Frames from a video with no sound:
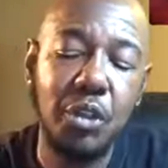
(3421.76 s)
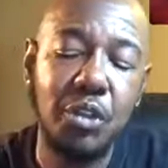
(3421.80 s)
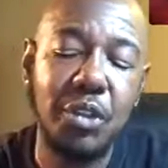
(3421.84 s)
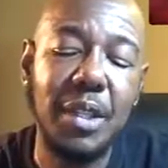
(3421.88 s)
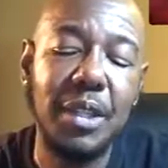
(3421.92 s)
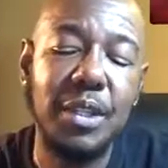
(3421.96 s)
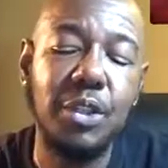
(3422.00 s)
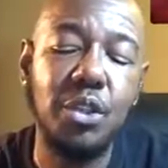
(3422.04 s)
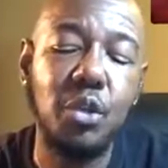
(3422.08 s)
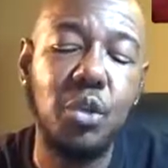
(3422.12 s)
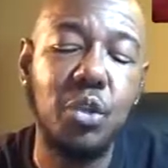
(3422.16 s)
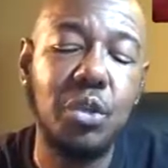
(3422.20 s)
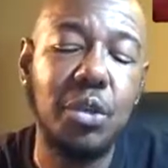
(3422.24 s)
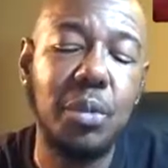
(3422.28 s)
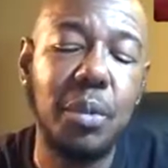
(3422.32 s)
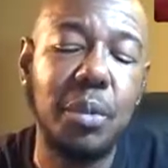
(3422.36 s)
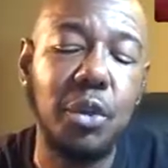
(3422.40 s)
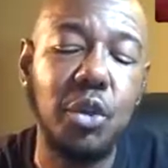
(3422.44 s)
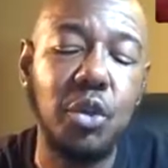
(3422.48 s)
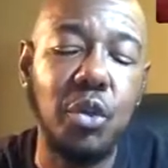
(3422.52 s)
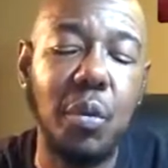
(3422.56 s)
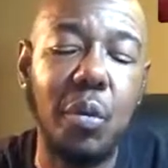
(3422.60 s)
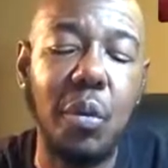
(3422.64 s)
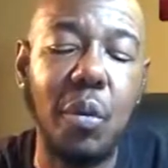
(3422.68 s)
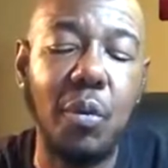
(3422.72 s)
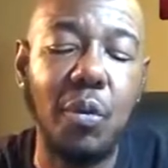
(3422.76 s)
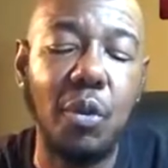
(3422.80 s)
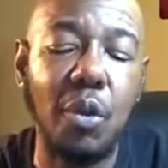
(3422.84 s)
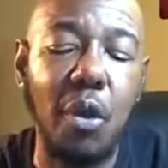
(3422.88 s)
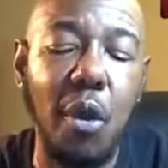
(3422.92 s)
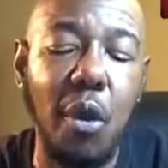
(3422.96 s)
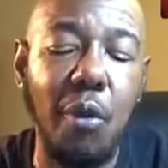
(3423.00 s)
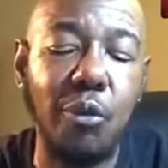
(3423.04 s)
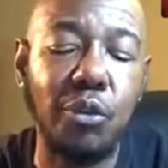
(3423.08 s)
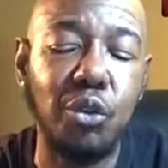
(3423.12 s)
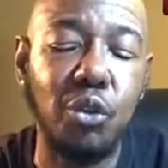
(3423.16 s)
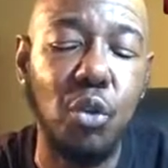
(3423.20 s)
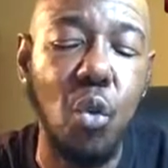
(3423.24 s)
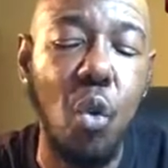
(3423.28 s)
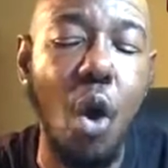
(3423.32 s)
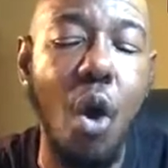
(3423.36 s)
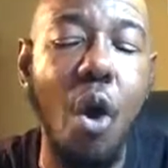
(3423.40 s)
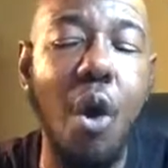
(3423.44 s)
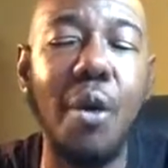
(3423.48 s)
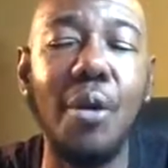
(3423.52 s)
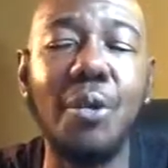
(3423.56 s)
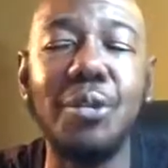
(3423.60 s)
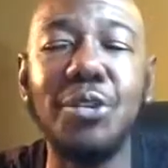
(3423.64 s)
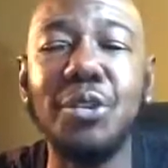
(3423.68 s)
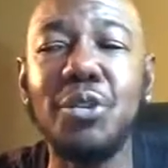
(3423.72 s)
do
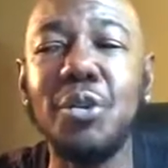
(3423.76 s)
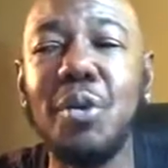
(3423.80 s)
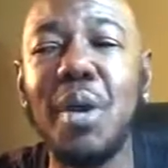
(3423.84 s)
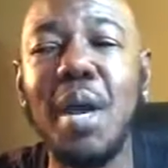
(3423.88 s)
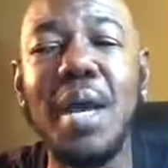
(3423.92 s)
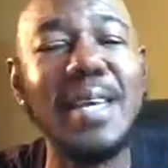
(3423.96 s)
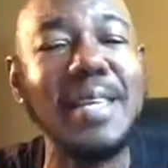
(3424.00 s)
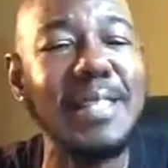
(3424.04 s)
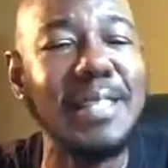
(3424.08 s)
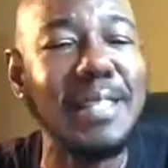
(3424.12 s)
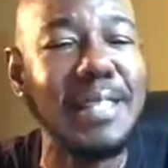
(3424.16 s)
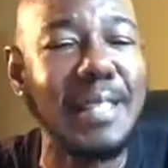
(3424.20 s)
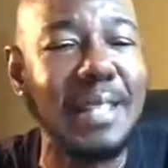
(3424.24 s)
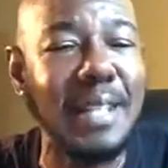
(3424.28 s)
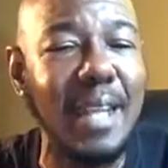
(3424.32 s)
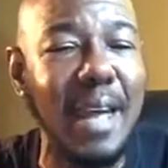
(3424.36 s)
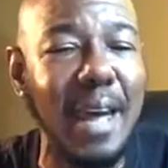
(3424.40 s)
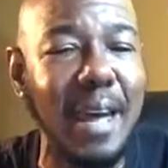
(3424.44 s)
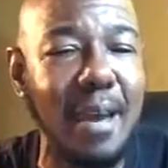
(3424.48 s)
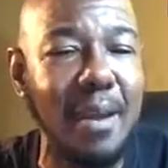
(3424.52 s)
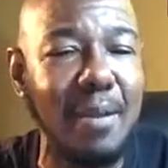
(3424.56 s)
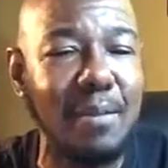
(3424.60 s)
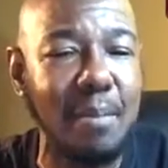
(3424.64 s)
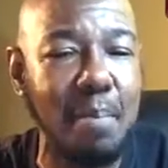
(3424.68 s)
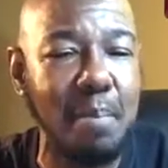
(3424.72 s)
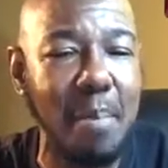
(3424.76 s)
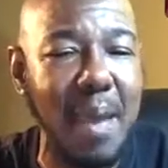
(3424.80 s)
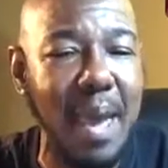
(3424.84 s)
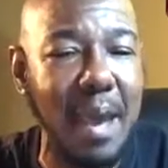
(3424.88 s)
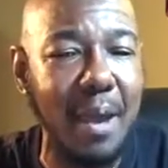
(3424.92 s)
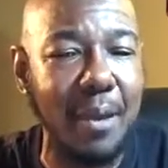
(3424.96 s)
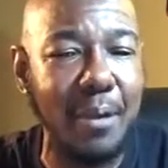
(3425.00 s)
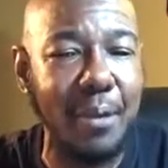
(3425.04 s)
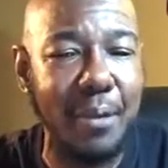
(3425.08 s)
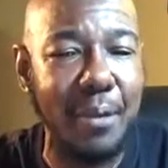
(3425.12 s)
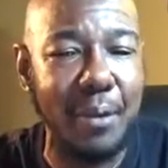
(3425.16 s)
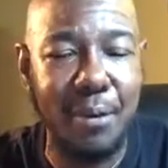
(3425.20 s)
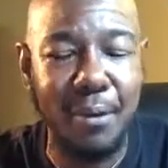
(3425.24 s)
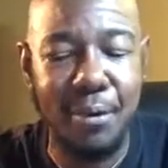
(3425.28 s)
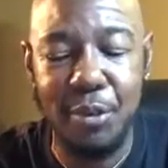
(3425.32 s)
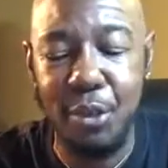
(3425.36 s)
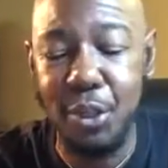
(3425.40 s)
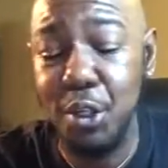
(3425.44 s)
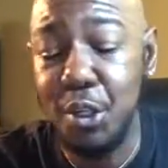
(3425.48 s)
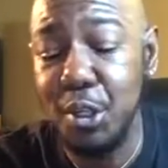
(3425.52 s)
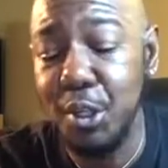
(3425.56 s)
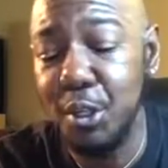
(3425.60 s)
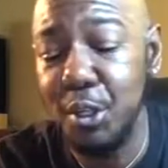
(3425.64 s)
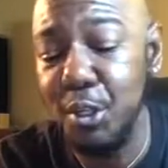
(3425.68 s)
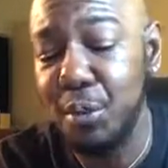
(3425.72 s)
all trans lives matter to
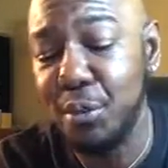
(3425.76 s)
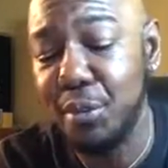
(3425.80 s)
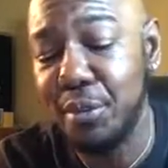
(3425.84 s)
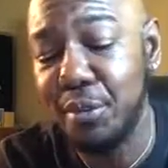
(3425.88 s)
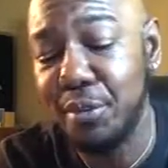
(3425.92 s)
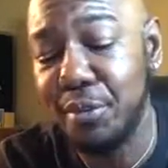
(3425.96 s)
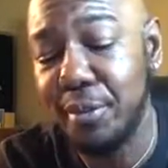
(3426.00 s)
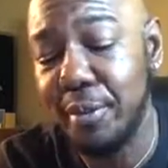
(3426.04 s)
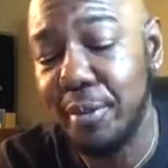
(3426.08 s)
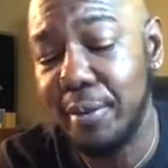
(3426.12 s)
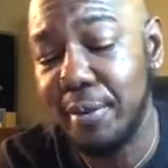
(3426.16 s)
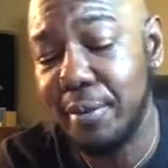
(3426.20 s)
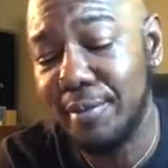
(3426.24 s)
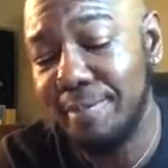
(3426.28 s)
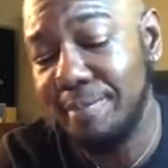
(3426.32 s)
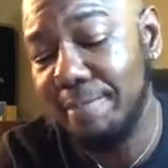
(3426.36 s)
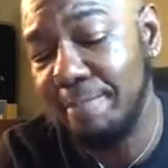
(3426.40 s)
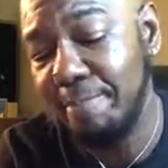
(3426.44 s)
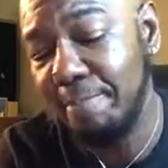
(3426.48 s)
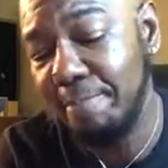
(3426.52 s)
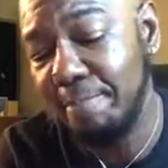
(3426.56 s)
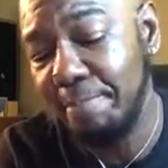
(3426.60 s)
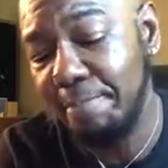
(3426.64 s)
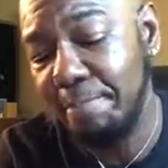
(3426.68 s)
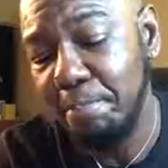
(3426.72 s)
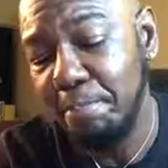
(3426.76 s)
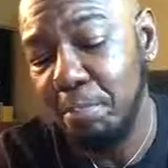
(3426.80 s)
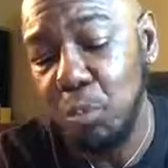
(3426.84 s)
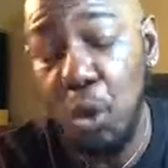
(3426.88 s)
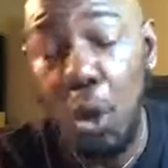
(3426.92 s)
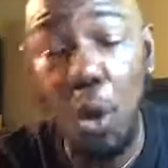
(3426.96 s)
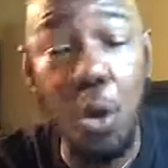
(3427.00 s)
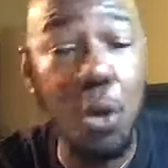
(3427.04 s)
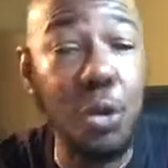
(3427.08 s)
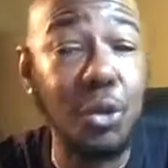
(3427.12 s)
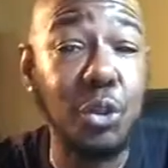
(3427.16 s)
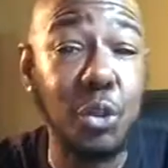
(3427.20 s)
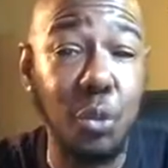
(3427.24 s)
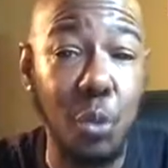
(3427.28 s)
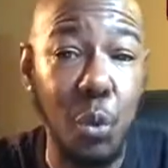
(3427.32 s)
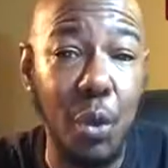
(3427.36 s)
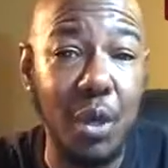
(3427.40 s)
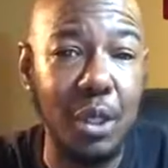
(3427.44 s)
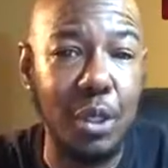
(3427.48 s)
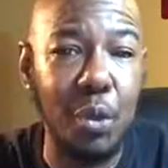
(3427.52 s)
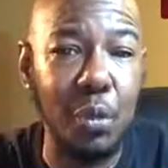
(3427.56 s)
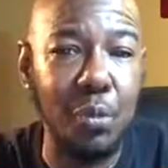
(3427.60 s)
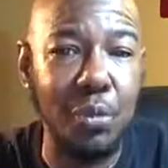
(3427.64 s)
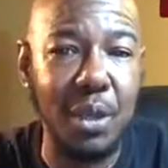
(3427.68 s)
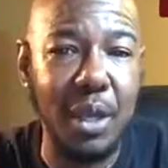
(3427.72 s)
you, sir? Or what do
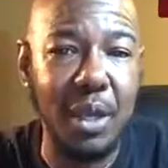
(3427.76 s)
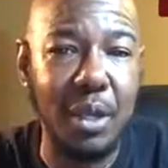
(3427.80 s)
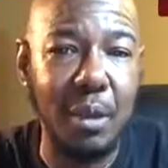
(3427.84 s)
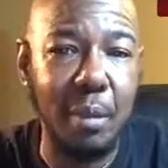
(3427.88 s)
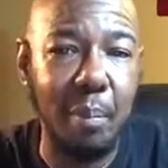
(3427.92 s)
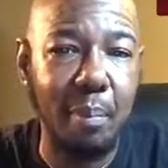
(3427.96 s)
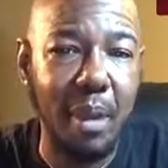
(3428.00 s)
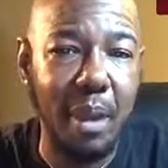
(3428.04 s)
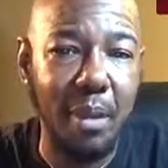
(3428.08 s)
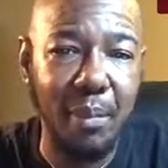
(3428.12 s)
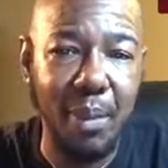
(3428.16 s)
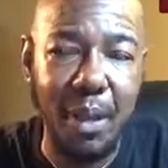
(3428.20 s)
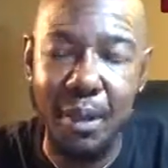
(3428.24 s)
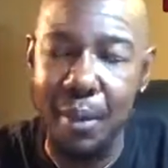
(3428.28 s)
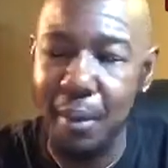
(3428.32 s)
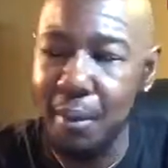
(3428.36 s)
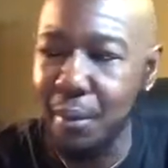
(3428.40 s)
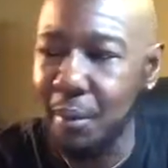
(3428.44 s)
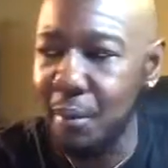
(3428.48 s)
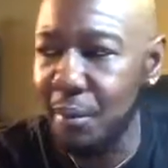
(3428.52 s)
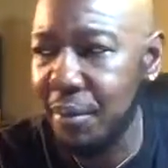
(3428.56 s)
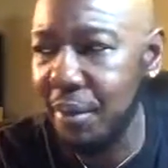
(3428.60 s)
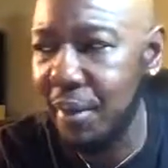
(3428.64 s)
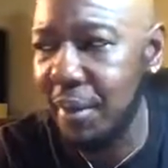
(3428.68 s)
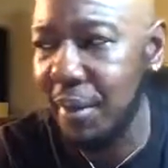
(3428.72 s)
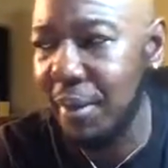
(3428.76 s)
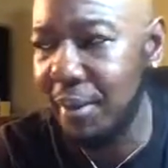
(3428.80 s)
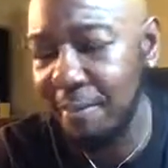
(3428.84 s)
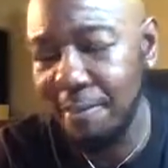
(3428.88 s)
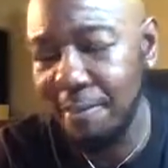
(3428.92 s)
you think about that whole thing?